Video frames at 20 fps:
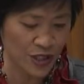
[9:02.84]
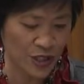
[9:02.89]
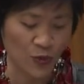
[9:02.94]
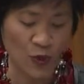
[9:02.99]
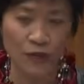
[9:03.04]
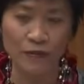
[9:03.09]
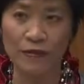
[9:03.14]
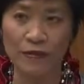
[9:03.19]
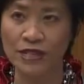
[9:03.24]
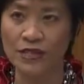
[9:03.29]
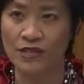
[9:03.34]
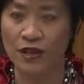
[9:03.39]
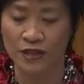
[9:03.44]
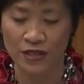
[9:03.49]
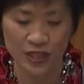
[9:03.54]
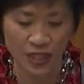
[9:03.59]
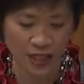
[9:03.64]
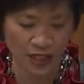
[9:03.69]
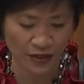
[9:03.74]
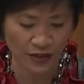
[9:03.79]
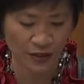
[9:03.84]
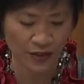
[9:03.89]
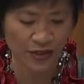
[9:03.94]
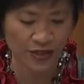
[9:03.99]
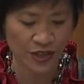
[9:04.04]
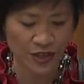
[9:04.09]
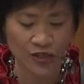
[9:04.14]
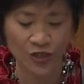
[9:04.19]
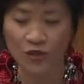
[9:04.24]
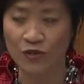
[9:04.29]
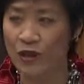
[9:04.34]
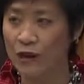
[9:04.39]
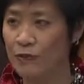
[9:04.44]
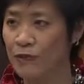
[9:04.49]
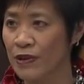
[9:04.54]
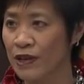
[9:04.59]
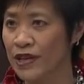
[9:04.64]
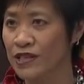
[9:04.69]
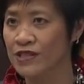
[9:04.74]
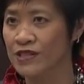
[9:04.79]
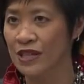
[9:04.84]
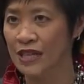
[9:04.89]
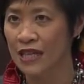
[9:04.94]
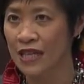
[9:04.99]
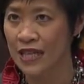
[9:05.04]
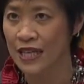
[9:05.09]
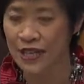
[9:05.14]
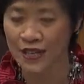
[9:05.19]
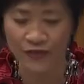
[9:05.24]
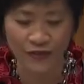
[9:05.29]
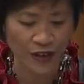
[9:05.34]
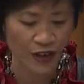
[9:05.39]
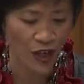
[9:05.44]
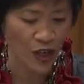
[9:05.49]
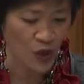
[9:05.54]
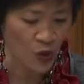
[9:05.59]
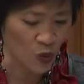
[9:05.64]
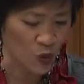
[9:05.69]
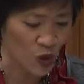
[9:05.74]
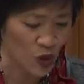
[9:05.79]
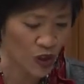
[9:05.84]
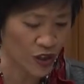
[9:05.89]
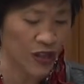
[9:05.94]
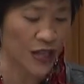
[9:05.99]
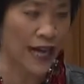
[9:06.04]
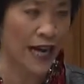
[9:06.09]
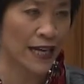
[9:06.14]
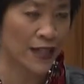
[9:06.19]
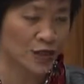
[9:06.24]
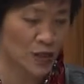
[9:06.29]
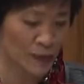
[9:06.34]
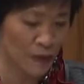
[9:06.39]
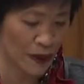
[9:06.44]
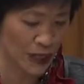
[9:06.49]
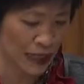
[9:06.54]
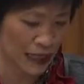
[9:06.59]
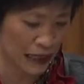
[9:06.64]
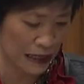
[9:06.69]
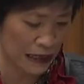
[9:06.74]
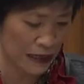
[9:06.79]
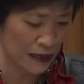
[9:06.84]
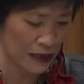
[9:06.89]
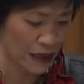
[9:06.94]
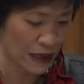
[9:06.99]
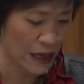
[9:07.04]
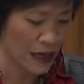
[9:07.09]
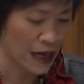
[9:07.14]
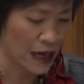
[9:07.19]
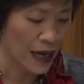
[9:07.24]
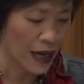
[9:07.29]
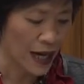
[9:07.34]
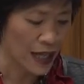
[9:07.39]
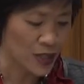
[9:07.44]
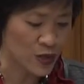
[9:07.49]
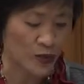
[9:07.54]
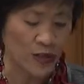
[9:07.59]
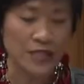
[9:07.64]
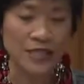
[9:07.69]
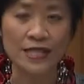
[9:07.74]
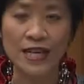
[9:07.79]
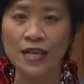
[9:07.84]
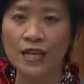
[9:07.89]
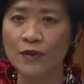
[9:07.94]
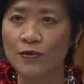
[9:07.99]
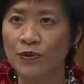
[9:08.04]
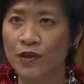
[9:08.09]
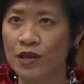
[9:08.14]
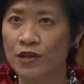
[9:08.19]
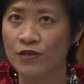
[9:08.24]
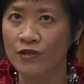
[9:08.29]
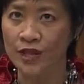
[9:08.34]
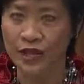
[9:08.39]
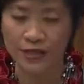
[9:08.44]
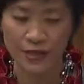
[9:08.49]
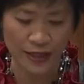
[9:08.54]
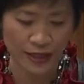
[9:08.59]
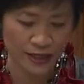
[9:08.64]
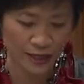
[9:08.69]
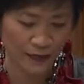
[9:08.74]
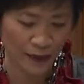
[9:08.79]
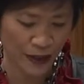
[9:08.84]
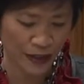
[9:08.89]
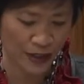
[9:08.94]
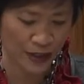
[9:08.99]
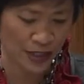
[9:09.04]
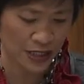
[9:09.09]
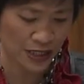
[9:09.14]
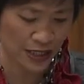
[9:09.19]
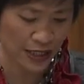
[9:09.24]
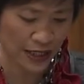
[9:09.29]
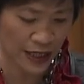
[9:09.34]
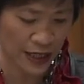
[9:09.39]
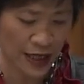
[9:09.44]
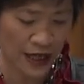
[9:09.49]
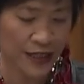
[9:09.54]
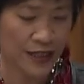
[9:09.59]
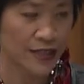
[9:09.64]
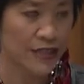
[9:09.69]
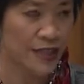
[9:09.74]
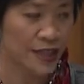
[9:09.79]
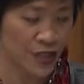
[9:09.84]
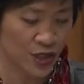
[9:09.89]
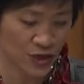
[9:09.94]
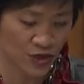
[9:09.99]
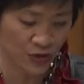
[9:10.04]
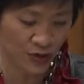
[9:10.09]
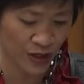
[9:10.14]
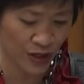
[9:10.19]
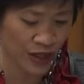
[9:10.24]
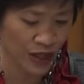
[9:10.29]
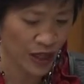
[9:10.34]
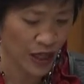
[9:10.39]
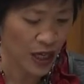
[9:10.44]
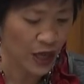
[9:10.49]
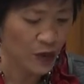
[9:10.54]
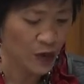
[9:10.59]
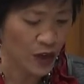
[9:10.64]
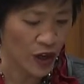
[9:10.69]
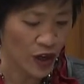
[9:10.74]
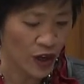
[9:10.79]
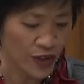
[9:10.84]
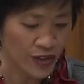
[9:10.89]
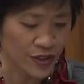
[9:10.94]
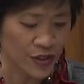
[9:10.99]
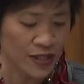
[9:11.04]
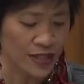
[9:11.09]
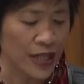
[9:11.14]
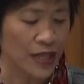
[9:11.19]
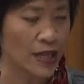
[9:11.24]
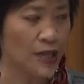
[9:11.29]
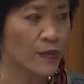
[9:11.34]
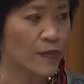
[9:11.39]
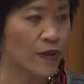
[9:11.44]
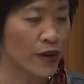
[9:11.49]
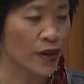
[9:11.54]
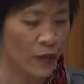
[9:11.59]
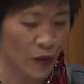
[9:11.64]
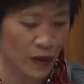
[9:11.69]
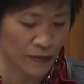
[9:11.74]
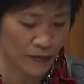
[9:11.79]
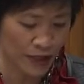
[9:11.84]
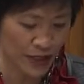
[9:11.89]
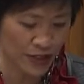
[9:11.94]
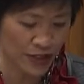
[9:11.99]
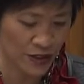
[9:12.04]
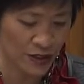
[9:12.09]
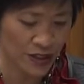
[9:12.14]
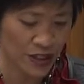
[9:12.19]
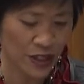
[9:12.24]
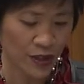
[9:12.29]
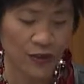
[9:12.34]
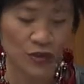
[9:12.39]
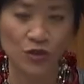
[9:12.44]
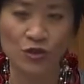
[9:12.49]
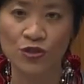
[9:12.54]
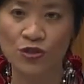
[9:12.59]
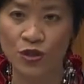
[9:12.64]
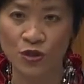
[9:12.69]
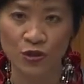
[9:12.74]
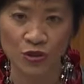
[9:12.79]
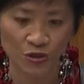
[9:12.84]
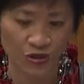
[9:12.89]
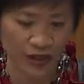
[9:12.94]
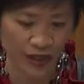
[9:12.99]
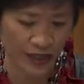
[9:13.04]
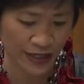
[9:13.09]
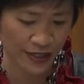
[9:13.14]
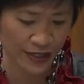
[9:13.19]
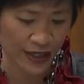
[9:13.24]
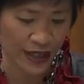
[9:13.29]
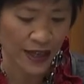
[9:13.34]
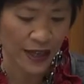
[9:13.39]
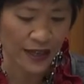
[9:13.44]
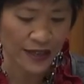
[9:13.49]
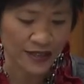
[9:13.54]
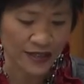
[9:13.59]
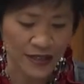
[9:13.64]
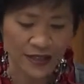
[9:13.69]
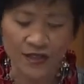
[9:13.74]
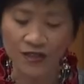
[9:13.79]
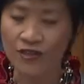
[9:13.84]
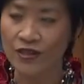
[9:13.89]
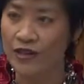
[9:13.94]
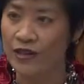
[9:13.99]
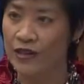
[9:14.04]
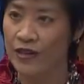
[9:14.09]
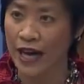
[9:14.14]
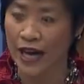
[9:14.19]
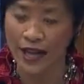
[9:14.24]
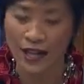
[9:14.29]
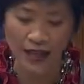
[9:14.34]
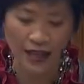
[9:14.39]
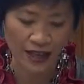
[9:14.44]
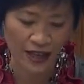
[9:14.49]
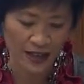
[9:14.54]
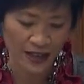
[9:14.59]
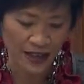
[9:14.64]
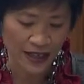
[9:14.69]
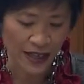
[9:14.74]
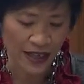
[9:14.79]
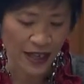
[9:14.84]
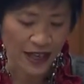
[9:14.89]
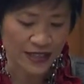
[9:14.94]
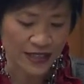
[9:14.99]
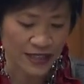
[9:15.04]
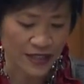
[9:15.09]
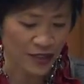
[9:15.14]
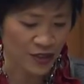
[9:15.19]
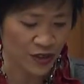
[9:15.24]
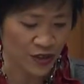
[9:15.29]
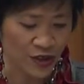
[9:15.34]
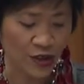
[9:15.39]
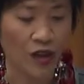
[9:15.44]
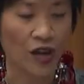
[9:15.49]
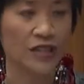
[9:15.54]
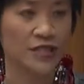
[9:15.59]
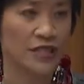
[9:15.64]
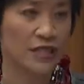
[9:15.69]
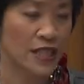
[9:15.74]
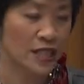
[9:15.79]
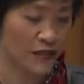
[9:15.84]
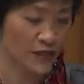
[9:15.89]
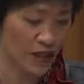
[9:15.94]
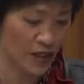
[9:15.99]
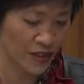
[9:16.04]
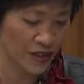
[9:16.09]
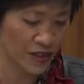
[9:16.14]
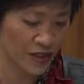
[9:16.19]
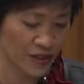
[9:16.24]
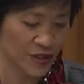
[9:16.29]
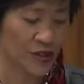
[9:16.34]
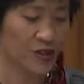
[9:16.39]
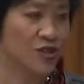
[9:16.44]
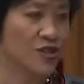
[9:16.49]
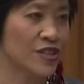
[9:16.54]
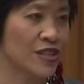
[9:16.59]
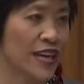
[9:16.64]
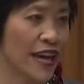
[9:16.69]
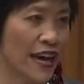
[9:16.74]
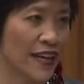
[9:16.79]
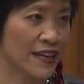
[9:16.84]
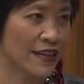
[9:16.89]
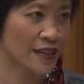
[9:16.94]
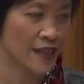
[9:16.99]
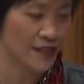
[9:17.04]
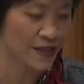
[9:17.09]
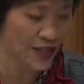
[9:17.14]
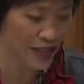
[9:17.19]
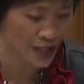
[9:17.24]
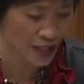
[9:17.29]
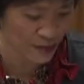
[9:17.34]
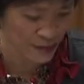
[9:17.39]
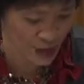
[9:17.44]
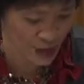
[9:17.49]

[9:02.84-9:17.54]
is what makes Ontario such a great place to live, work, and to play. As we celebrate Greek Independence Day and its history, we also celebrate what makes Ontario so great. Sito o ela, sito to Ontario, sito to Canada. Thank you,